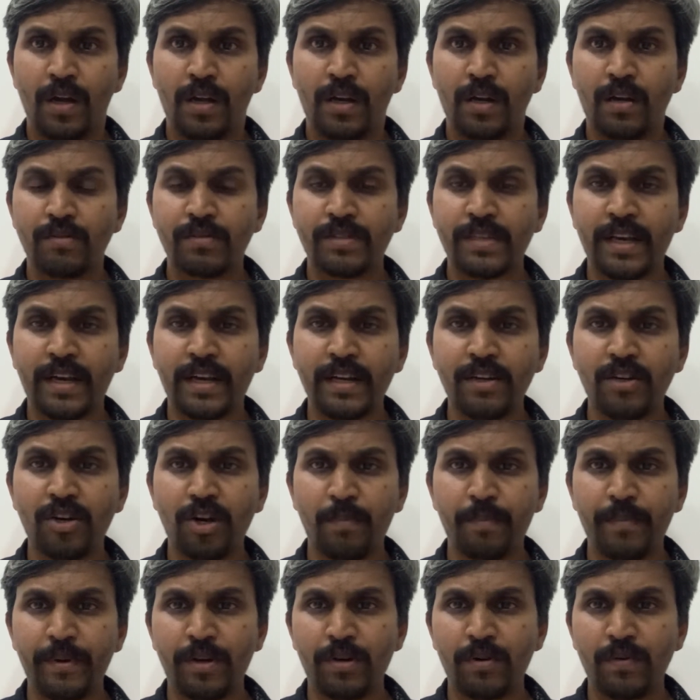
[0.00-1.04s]
Now second
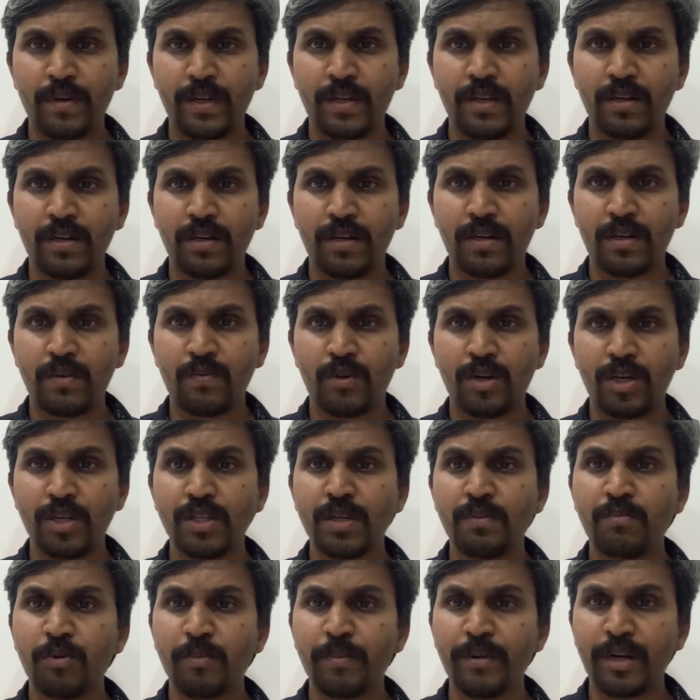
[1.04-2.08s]
topic over here, what is
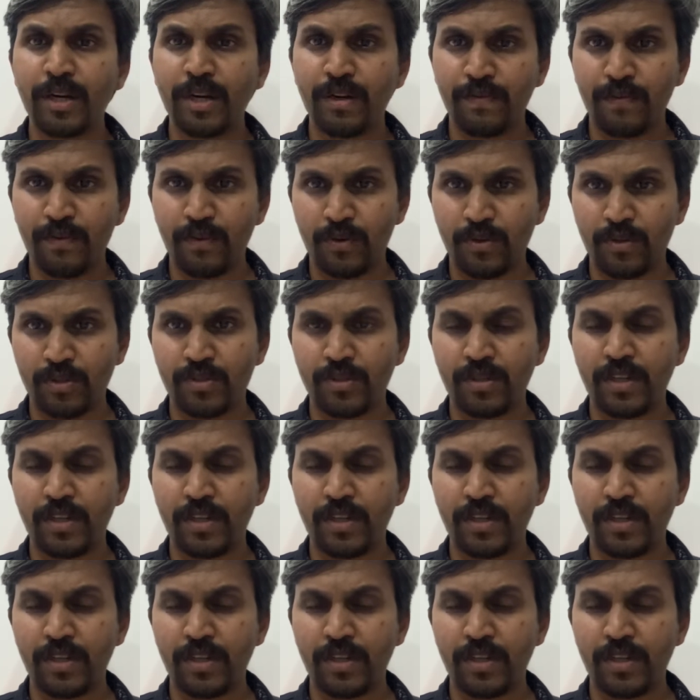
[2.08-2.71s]
the moment of force?